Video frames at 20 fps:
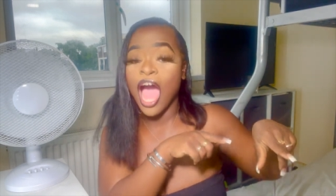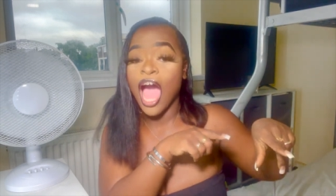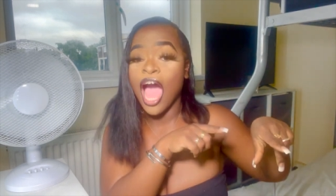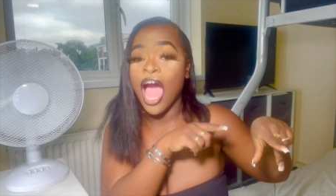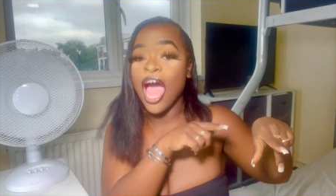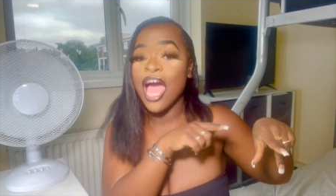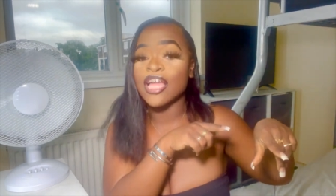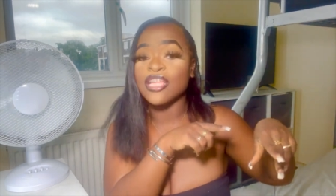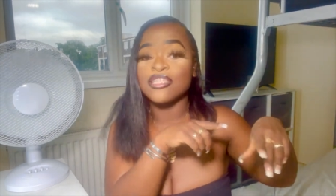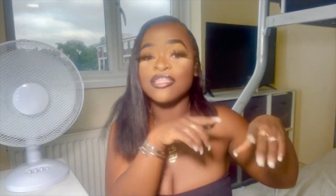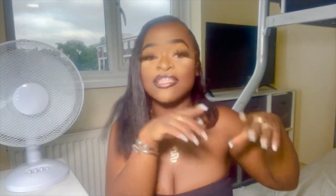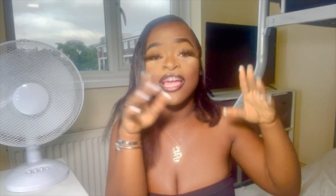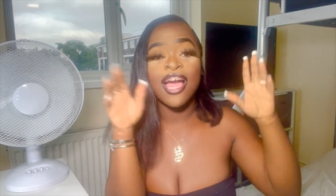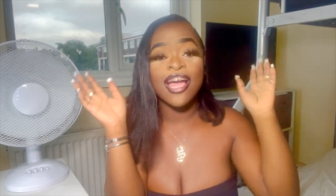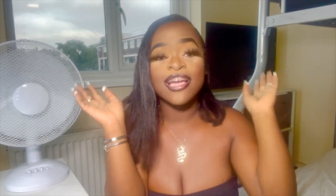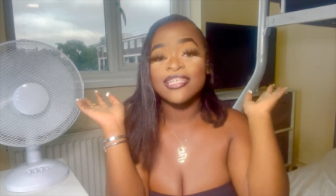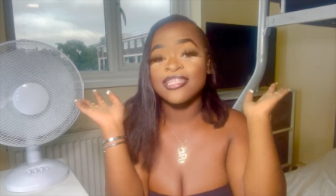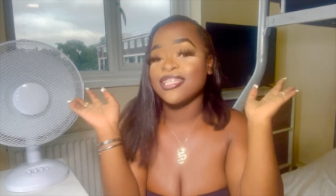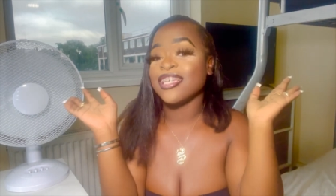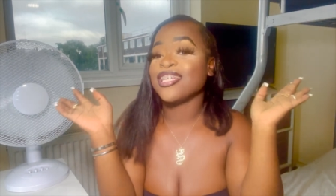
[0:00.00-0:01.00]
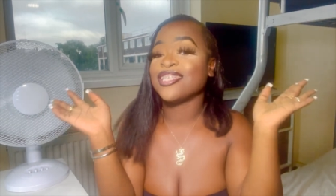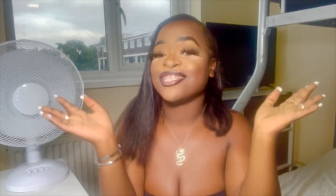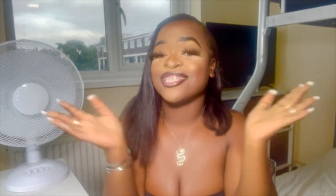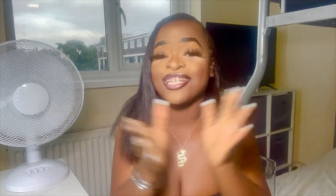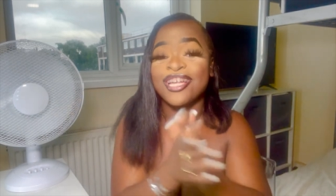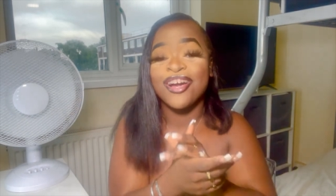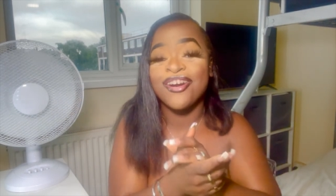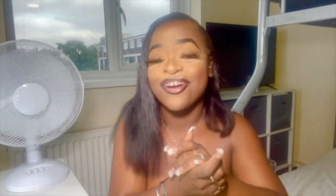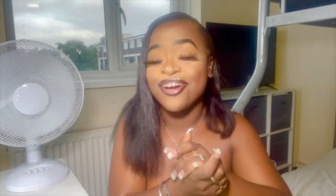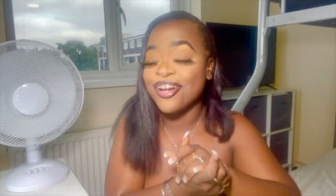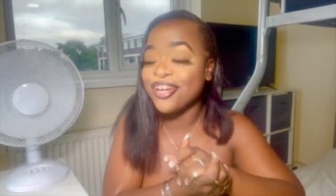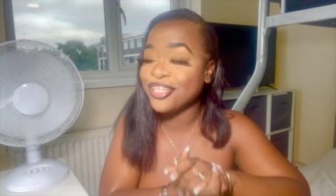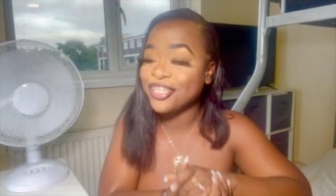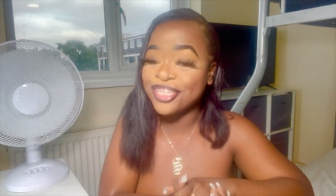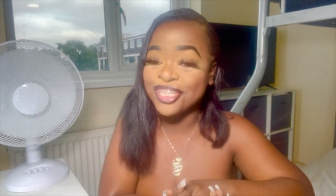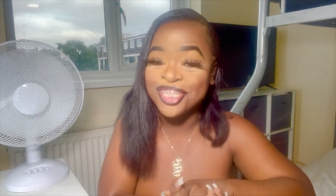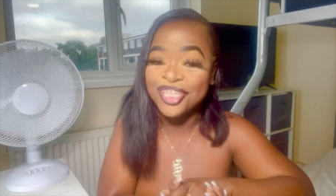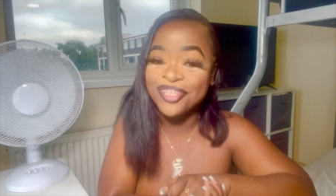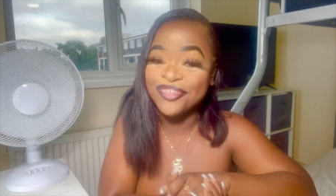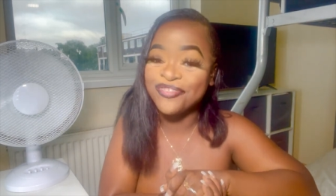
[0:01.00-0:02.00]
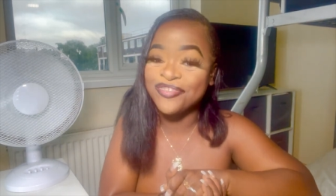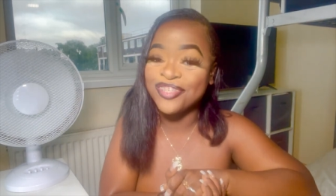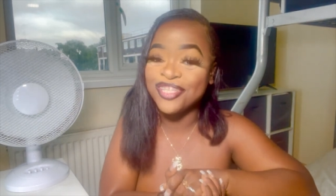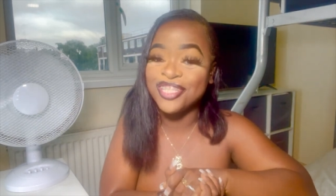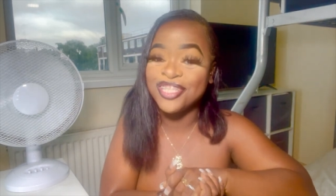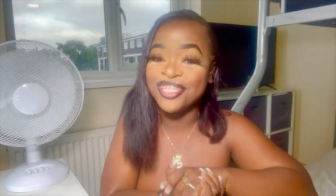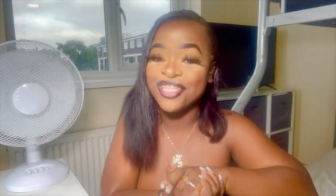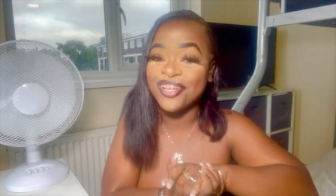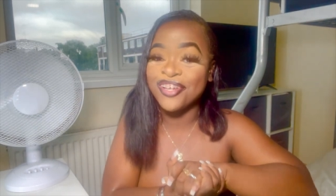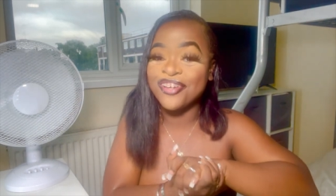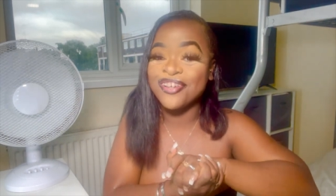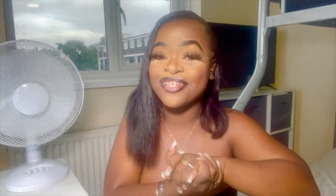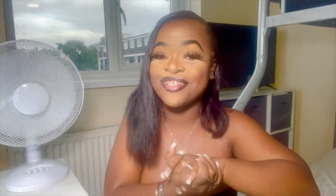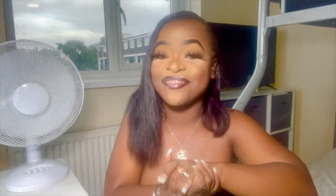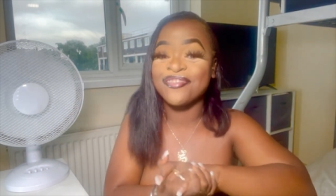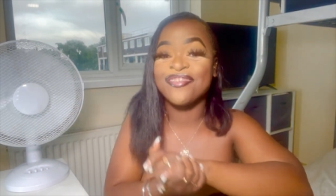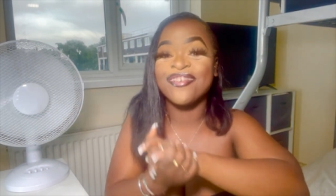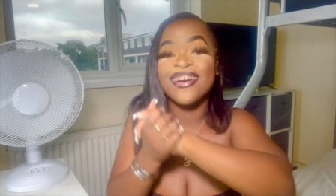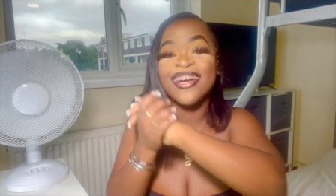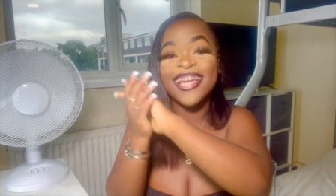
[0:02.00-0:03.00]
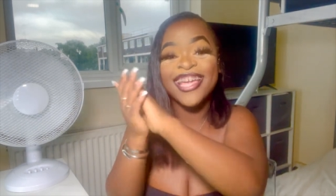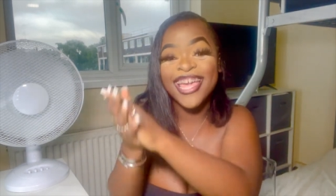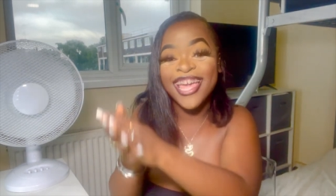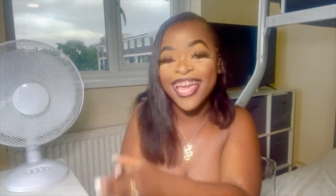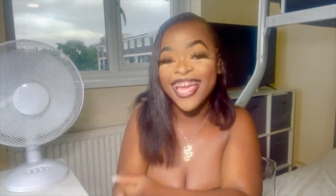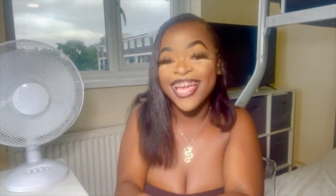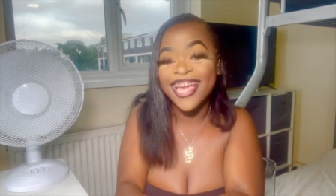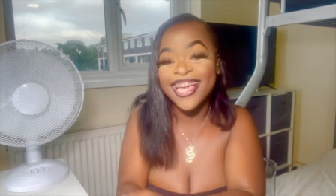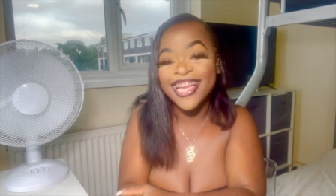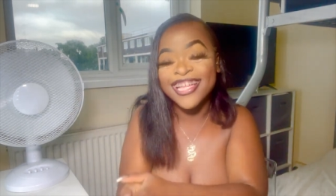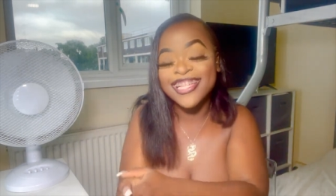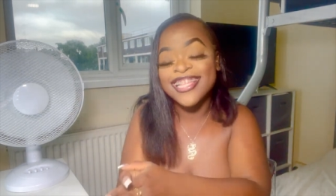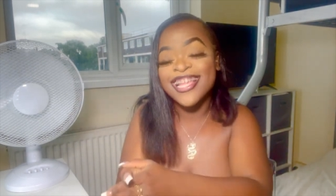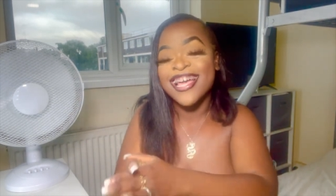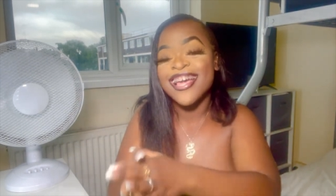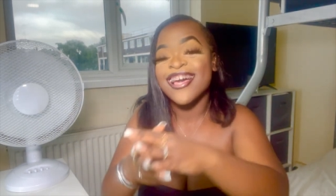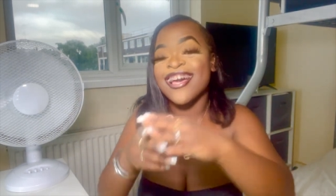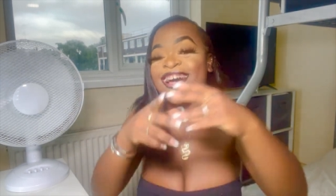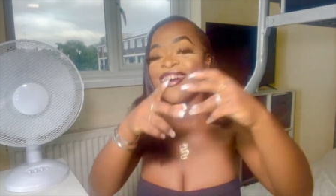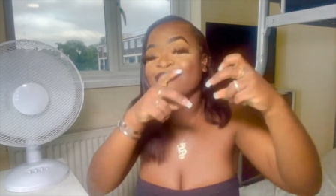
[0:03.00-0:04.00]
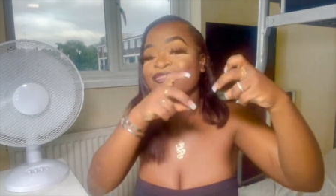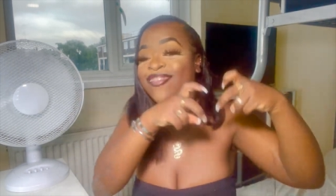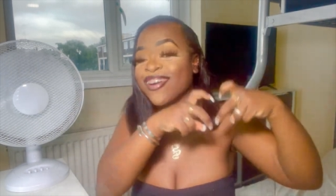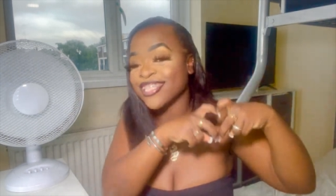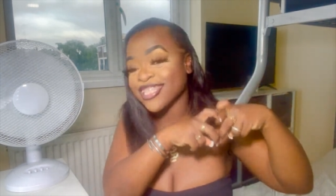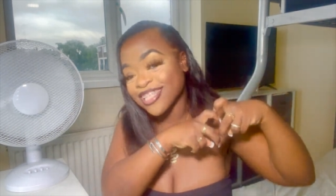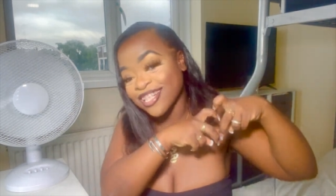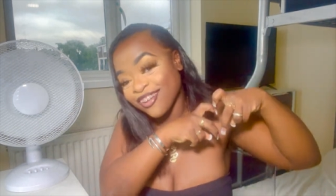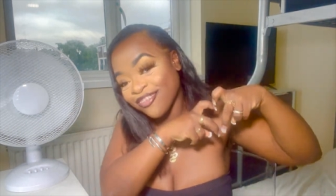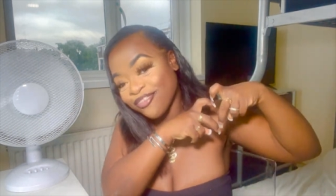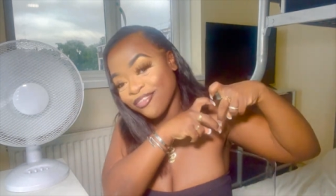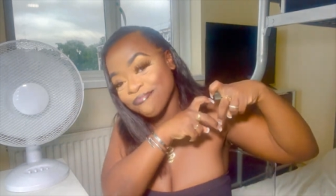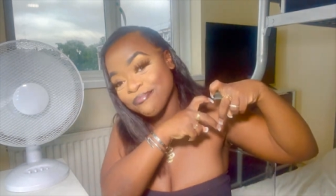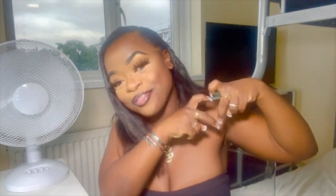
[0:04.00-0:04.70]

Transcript: And guys, yeah, check out her YouTube videos all again. Much love from